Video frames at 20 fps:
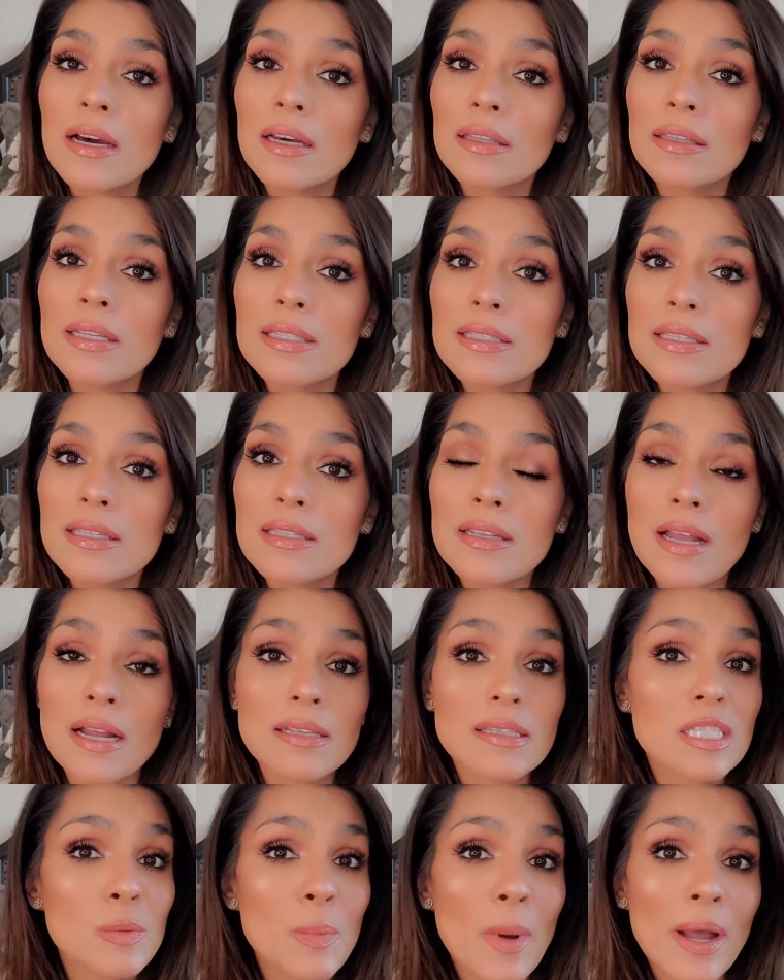this is
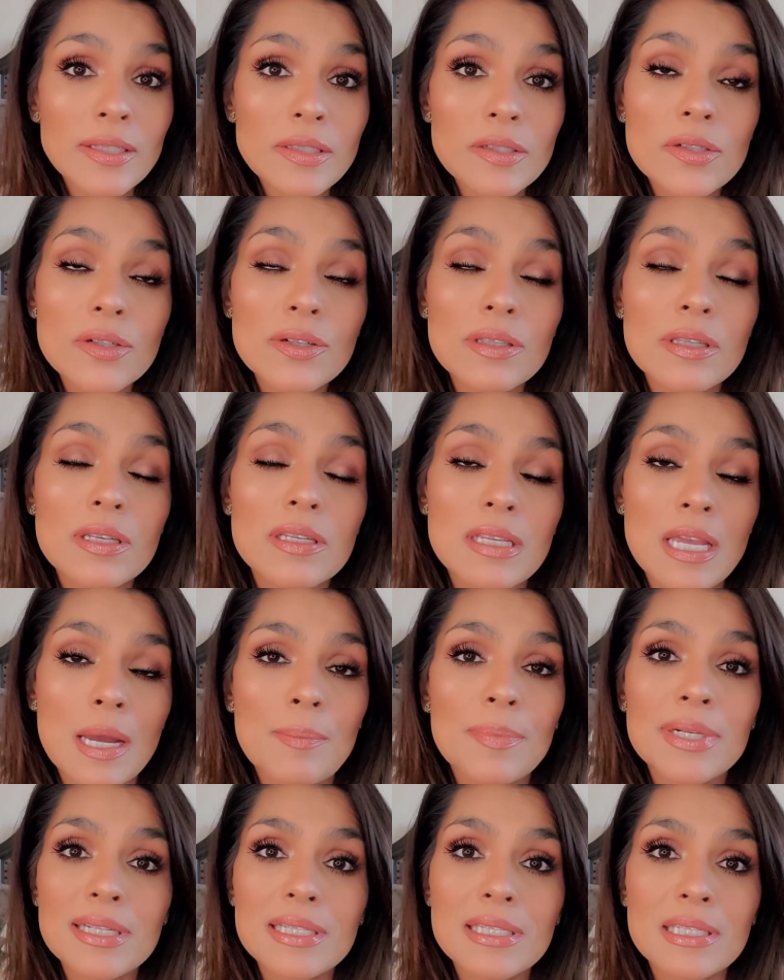not sponsored. These
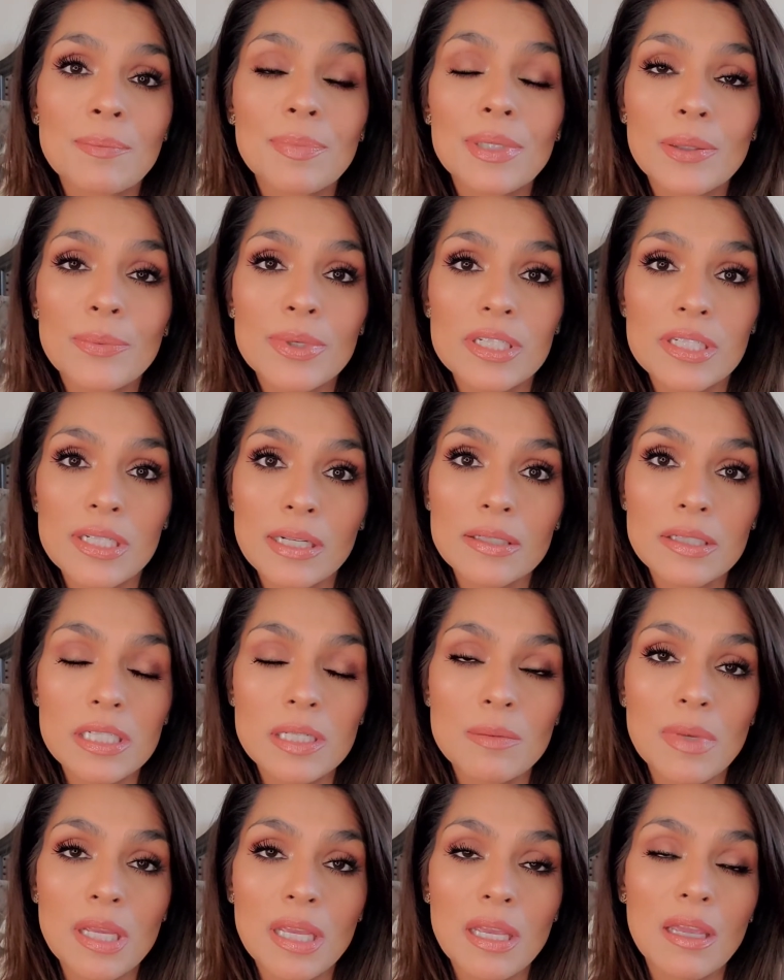companies simply reached out to
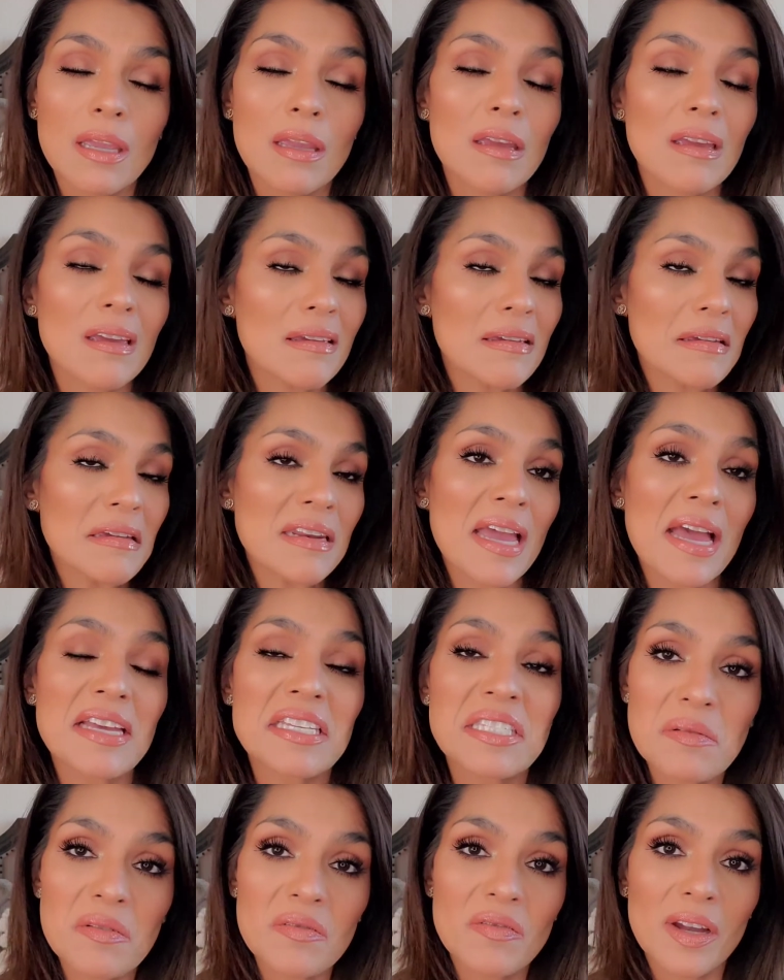me and
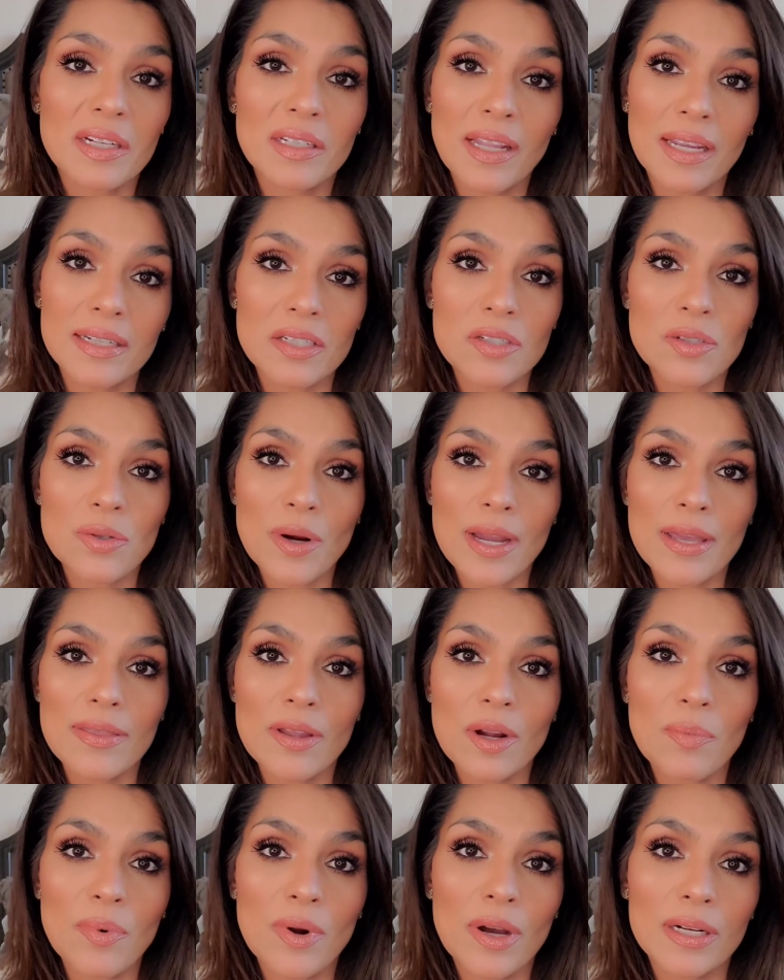asked me if I'd like to try
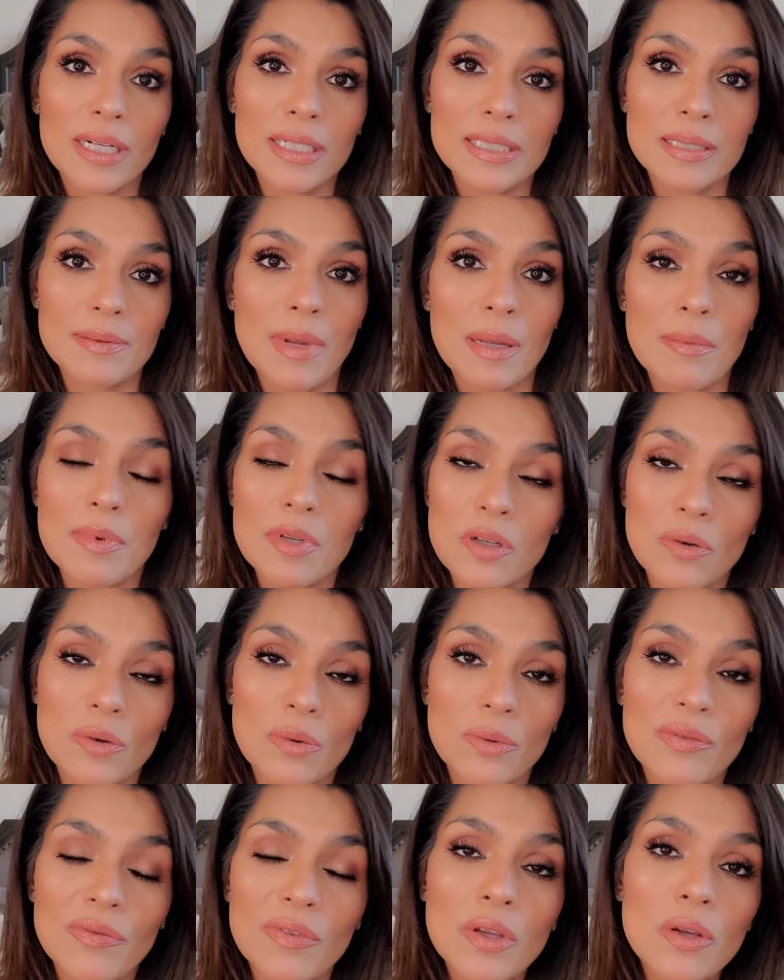their product and maybe do a
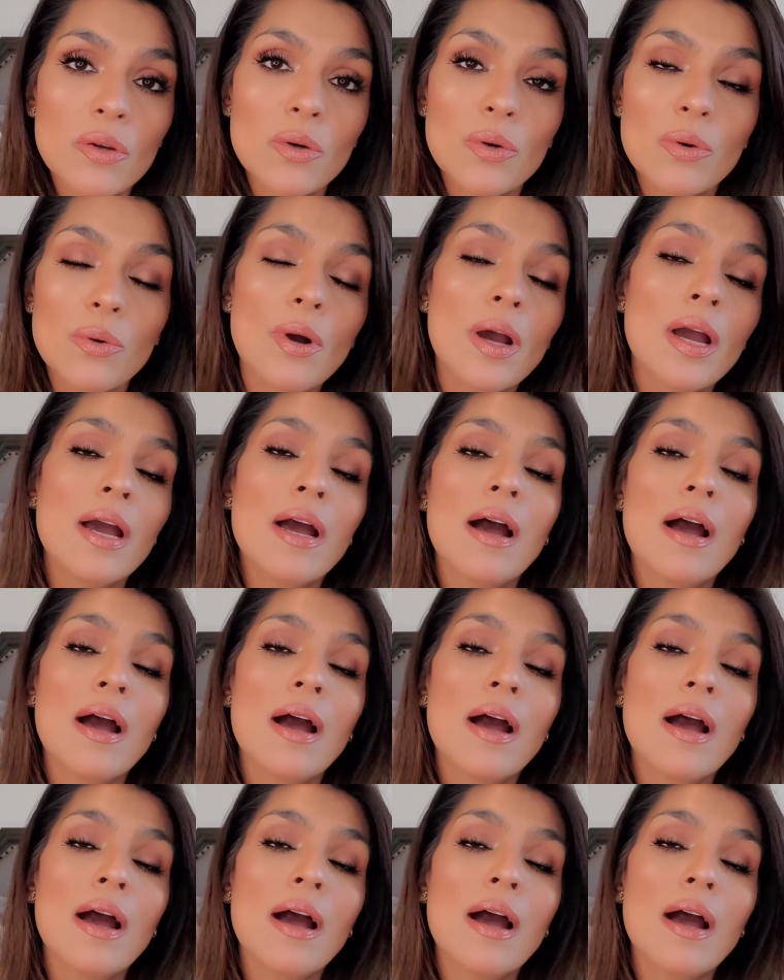review